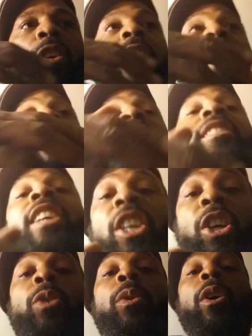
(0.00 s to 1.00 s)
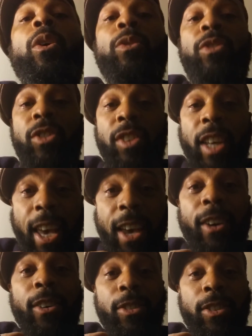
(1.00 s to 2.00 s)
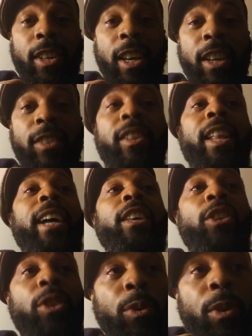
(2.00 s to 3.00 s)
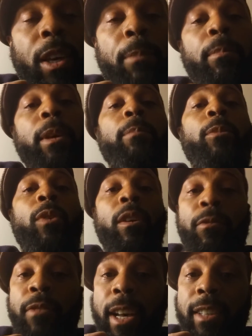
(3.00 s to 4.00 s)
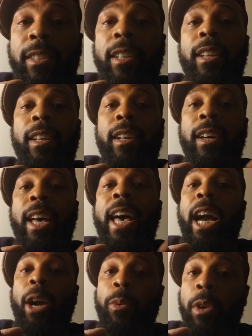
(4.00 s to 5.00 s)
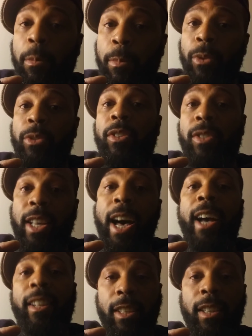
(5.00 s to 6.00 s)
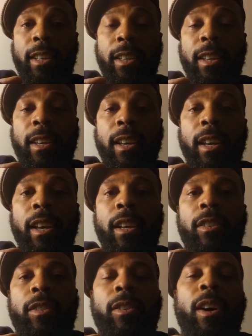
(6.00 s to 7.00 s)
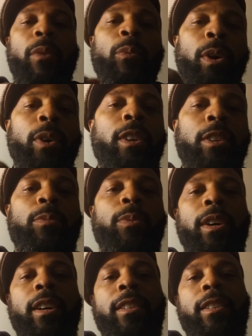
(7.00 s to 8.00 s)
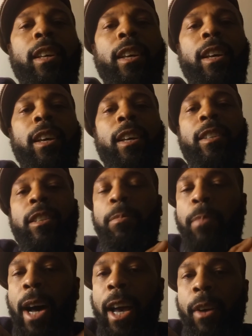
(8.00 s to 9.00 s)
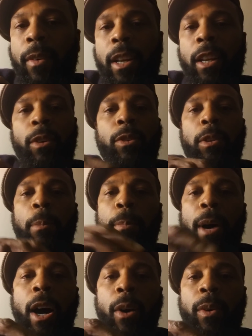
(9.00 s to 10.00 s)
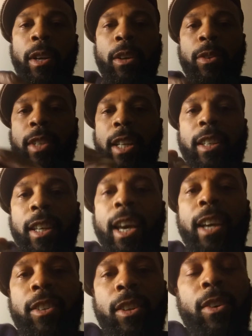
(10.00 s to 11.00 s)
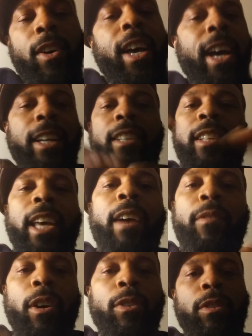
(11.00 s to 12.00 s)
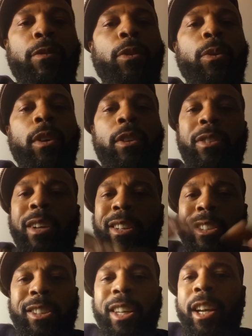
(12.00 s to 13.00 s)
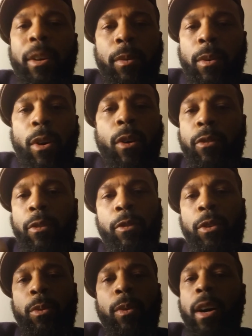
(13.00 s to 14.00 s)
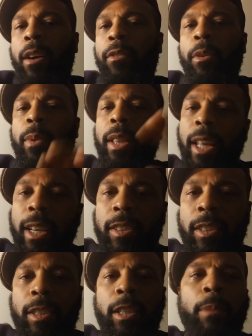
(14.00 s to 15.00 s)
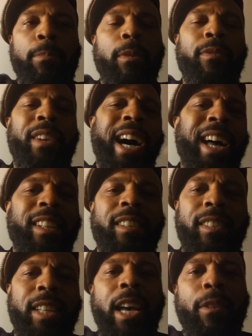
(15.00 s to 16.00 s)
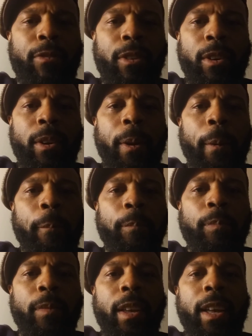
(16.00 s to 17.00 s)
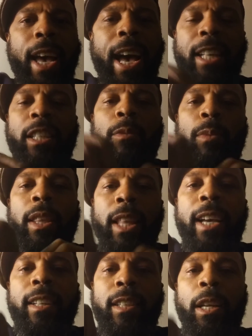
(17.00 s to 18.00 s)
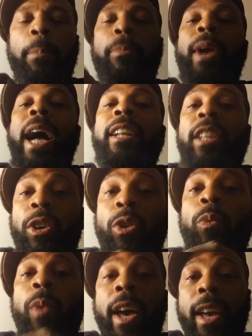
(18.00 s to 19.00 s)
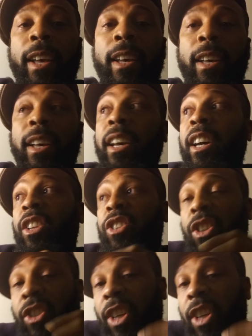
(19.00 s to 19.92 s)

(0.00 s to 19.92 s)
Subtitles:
and see your own scales so that you can be more invested in an equitable society. So I will, this was inspiring, it was empowering, it was educational. It just gave those of you a general overview of the relationship of knowledge cipher as it relates in a practical way to